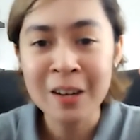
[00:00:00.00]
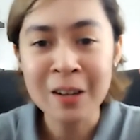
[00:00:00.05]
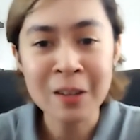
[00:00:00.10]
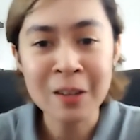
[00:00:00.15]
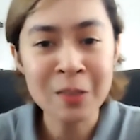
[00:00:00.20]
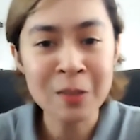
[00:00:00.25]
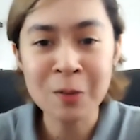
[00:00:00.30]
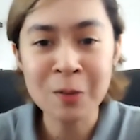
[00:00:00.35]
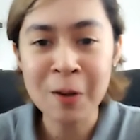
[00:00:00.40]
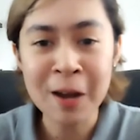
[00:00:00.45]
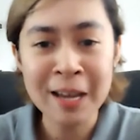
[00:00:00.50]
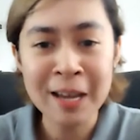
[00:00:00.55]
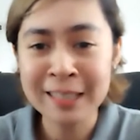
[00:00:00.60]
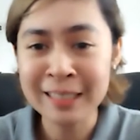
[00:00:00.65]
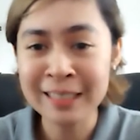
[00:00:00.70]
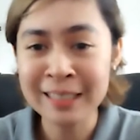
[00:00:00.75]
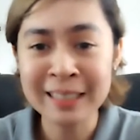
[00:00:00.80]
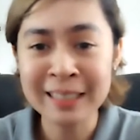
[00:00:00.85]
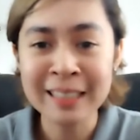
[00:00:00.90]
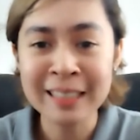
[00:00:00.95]

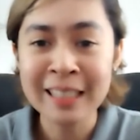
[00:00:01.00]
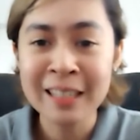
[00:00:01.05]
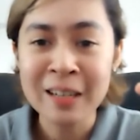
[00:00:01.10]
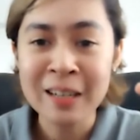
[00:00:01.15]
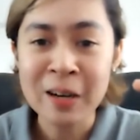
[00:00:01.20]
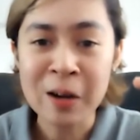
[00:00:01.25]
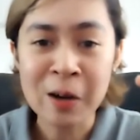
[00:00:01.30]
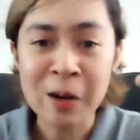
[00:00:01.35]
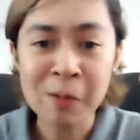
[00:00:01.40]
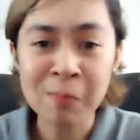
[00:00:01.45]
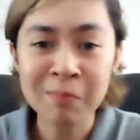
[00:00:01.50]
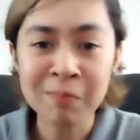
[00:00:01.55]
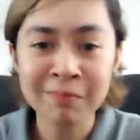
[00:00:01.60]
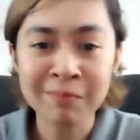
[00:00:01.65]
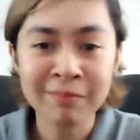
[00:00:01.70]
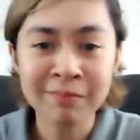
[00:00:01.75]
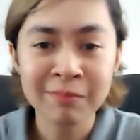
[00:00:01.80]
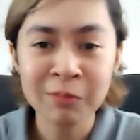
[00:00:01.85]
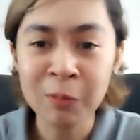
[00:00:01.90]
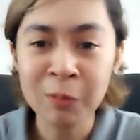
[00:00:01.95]
Otherwise,
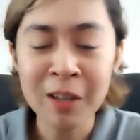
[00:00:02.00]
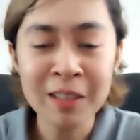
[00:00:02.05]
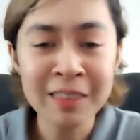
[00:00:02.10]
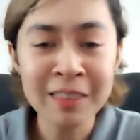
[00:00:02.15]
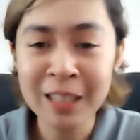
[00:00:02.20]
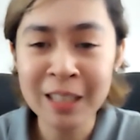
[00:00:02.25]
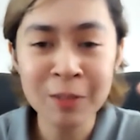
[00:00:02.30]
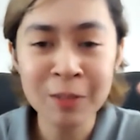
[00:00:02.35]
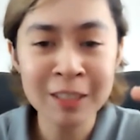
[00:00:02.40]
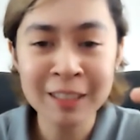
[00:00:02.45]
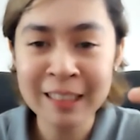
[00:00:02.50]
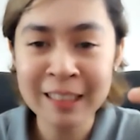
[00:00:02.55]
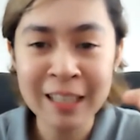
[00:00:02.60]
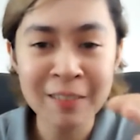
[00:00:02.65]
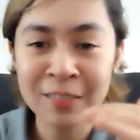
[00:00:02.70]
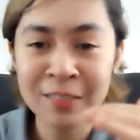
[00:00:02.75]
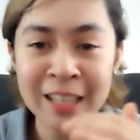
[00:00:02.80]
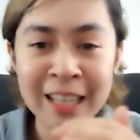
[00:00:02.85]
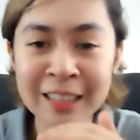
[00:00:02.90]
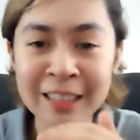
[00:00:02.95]
one thing wouldn't
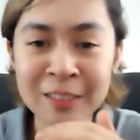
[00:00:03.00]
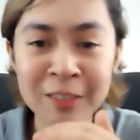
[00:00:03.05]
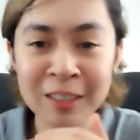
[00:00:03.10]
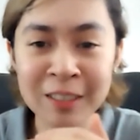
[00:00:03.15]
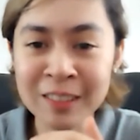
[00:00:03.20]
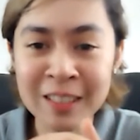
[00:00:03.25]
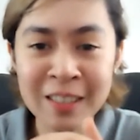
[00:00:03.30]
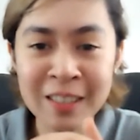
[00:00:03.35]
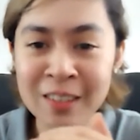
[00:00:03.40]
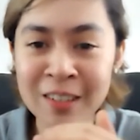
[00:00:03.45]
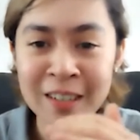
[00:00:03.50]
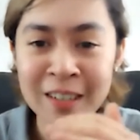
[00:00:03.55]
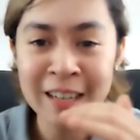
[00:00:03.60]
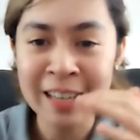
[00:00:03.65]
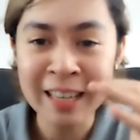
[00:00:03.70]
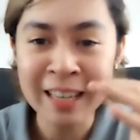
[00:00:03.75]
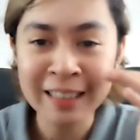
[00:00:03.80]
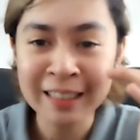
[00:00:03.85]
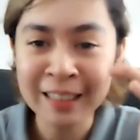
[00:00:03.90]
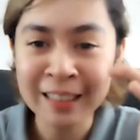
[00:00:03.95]
have led to another,
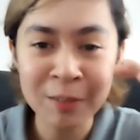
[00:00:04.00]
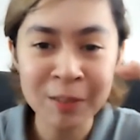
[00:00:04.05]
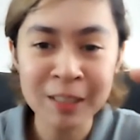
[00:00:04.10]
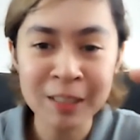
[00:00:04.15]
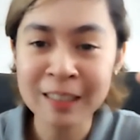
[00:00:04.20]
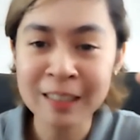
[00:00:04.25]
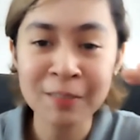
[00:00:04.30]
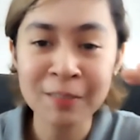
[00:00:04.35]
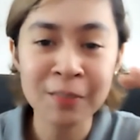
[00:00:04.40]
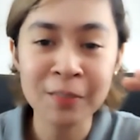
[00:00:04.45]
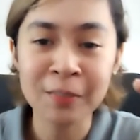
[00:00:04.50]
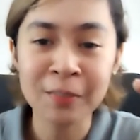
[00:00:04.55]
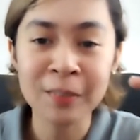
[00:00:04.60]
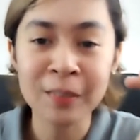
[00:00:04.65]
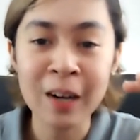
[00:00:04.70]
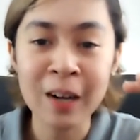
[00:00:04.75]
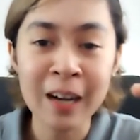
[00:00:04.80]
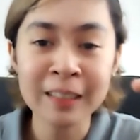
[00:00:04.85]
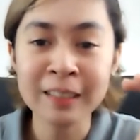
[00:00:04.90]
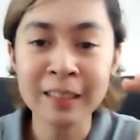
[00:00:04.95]
and they wouldn't have
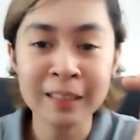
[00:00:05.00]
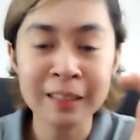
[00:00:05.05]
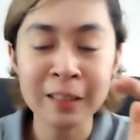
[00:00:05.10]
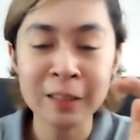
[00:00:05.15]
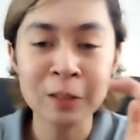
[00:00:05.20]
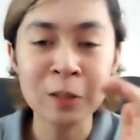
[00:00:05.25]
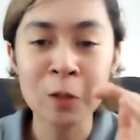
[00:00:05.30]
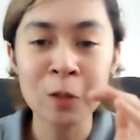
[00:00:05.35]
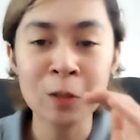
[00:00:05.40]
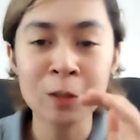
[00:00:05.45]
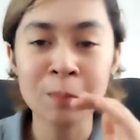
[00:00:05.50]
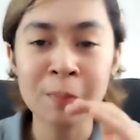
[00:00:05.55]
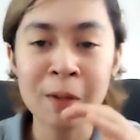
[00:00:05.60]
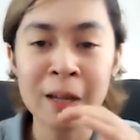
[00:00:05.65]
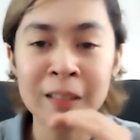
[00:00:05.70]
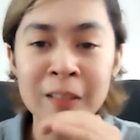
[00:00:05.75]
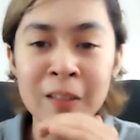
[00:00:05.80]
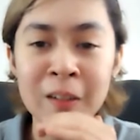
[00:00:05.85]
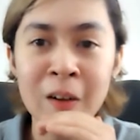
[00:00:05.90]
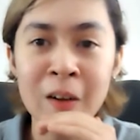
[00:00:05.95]
gotten that gold
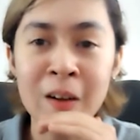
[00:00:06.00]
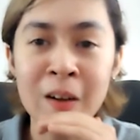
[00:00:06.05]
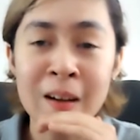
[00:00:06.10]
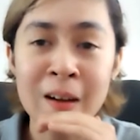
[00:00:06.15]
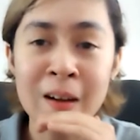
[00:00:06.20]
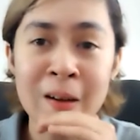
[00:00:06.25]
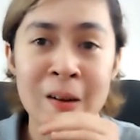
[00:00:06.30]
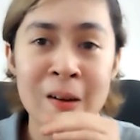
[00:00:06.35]
medal.